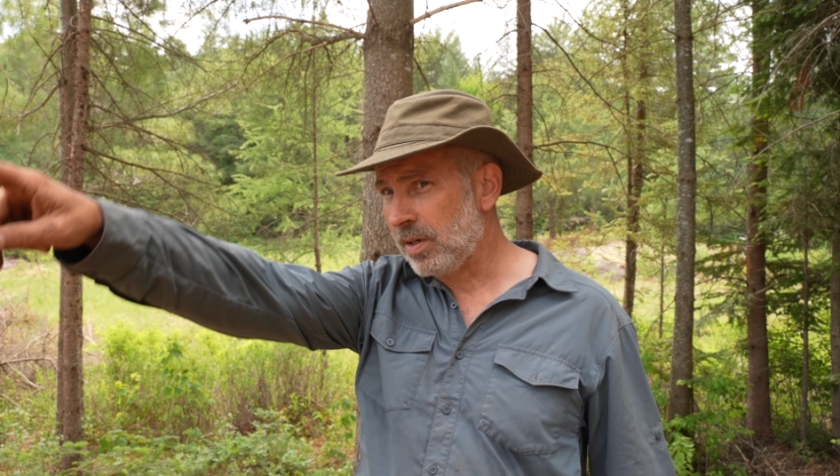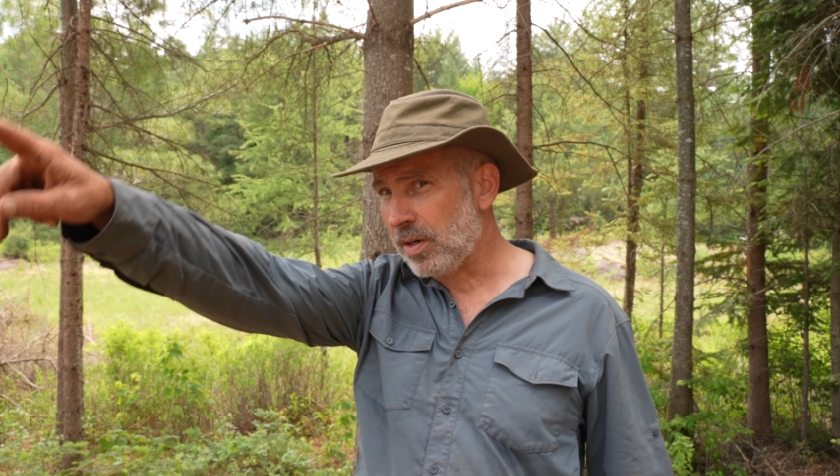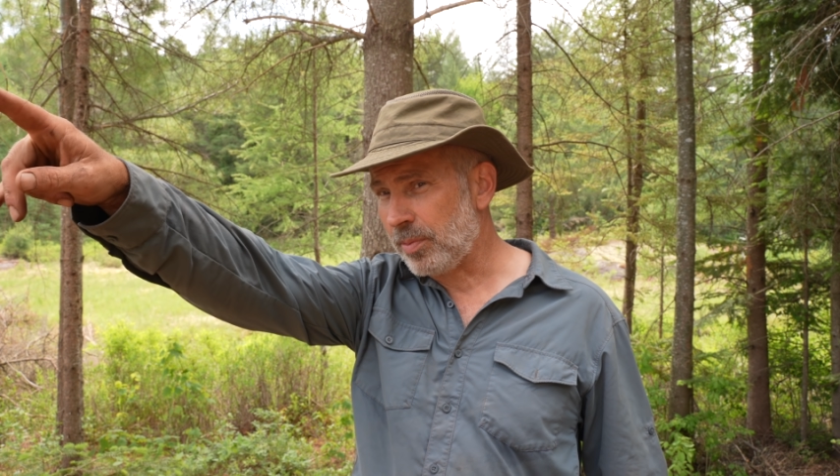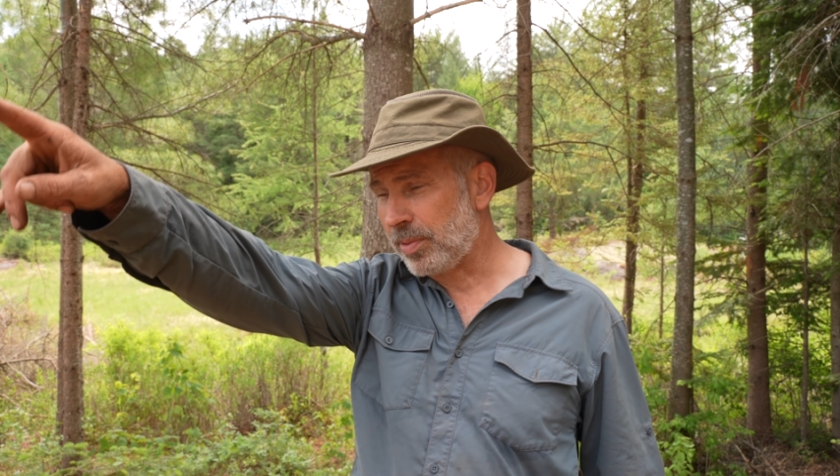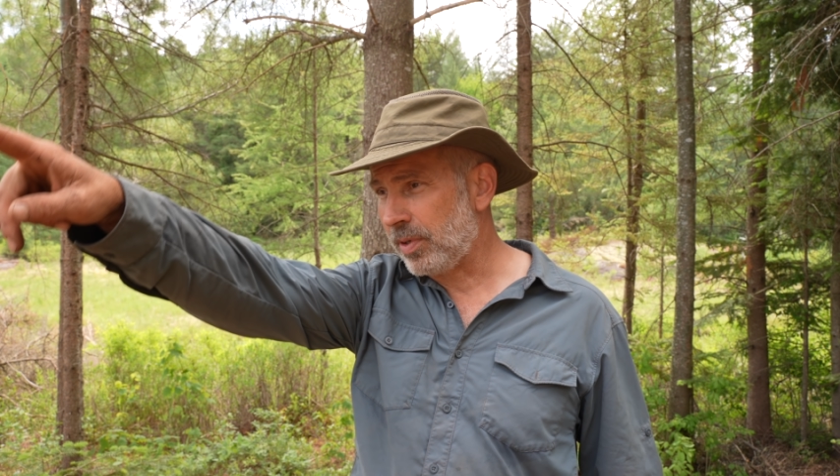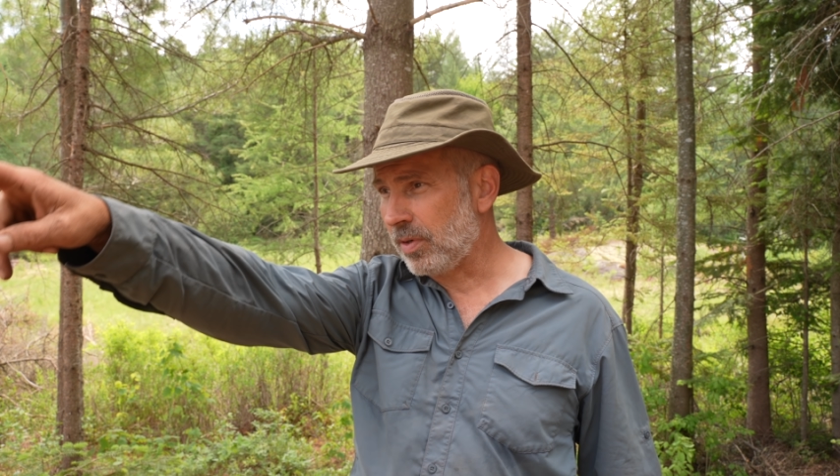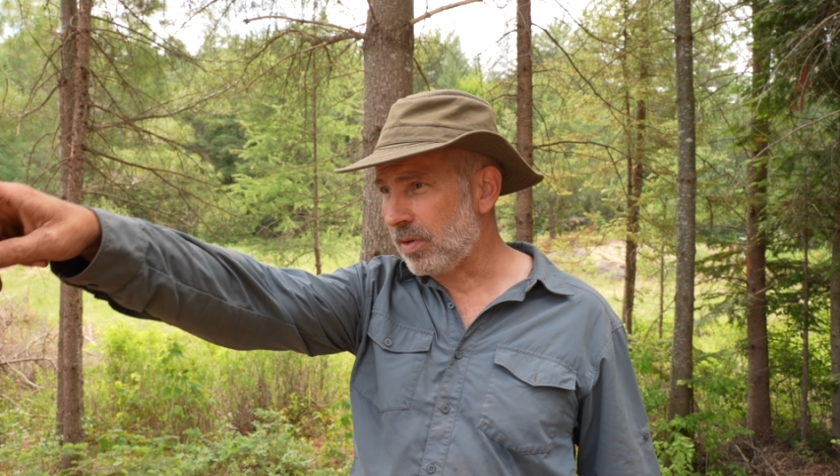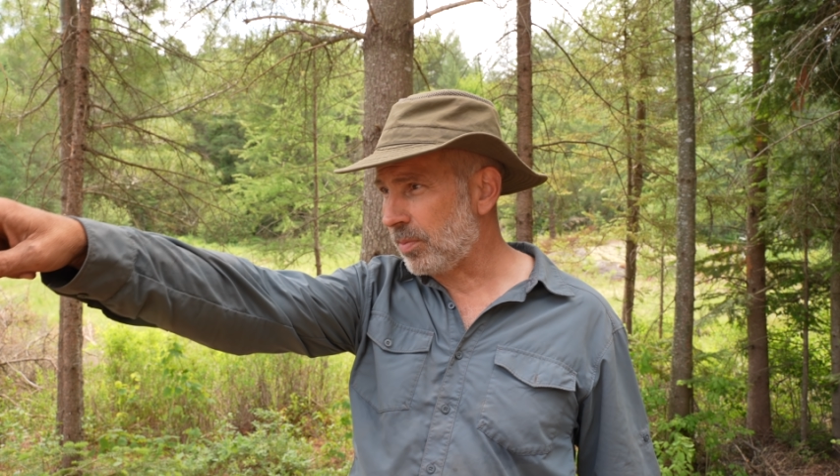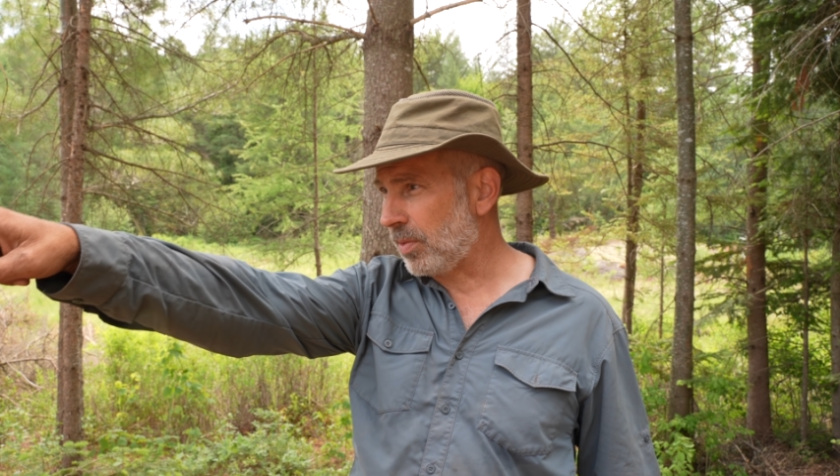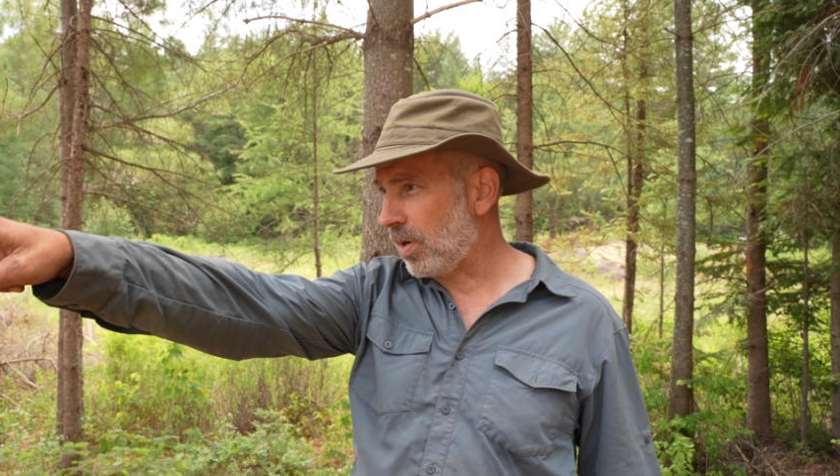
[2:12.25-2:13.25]
up here
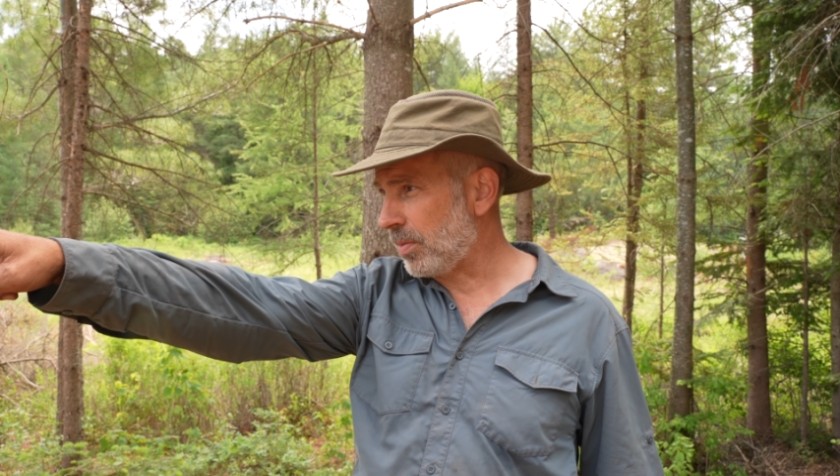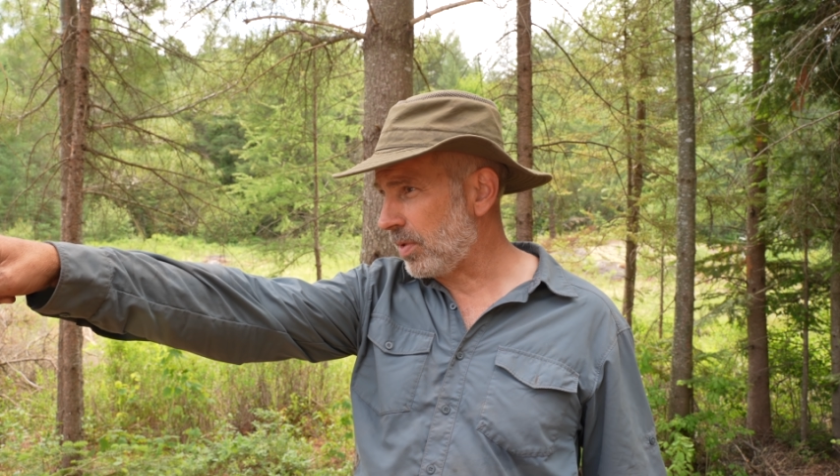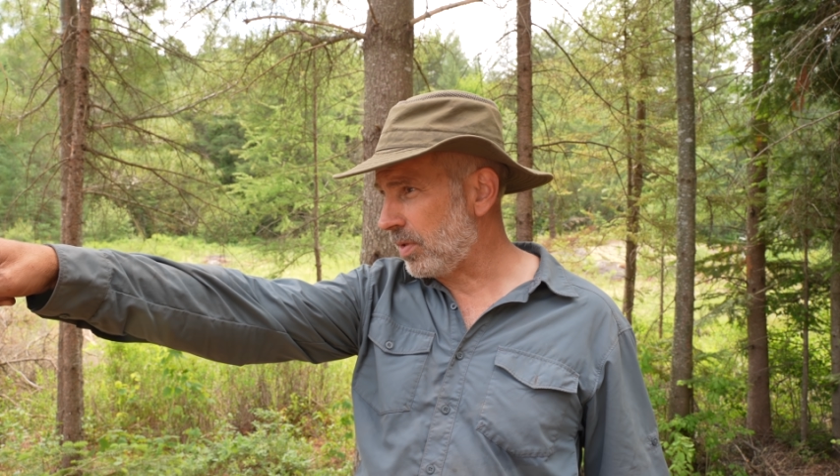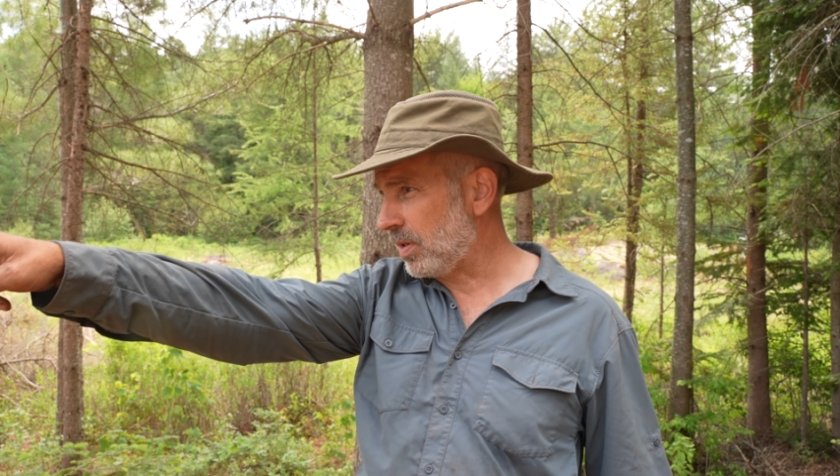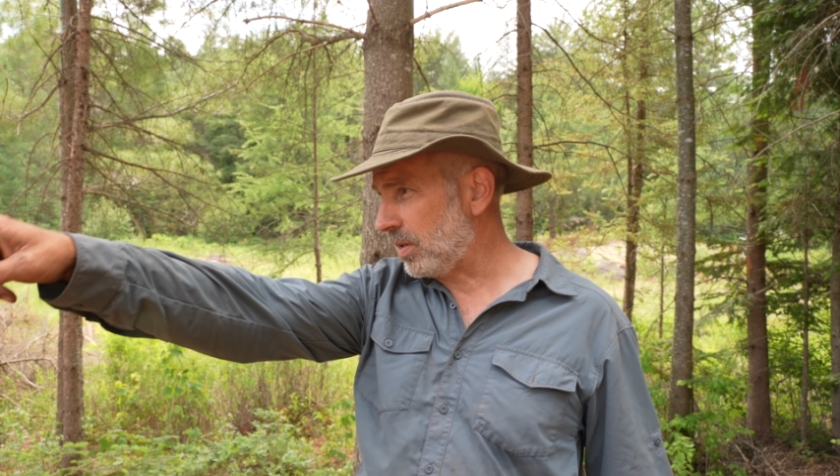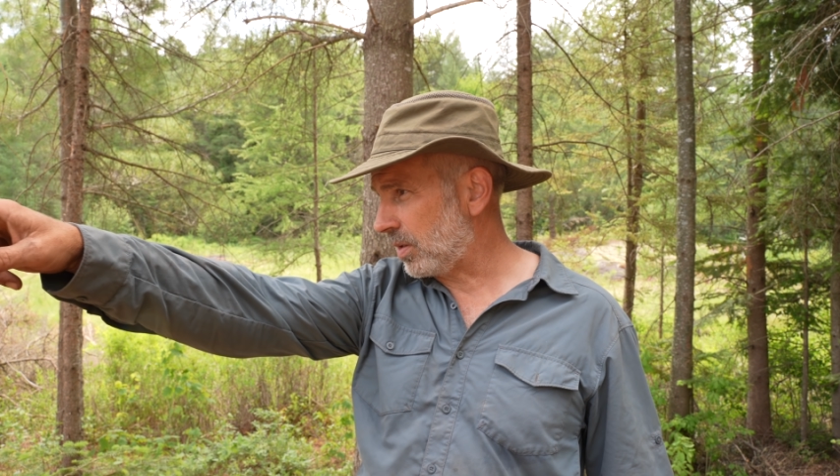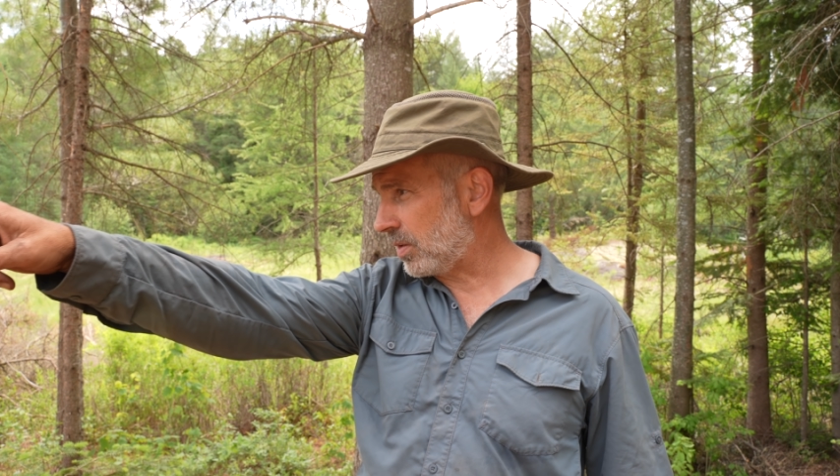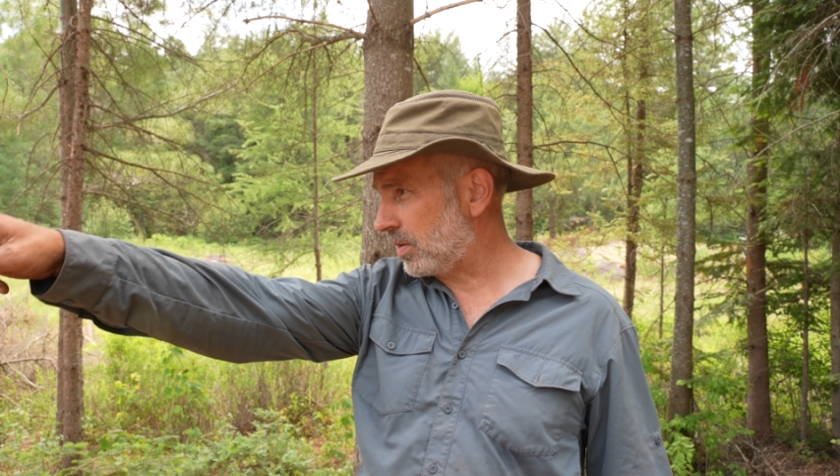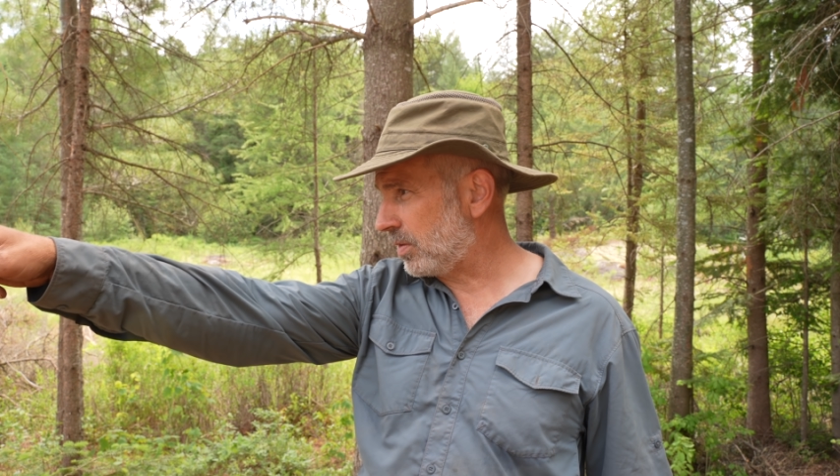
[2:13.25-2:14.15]
on the property and it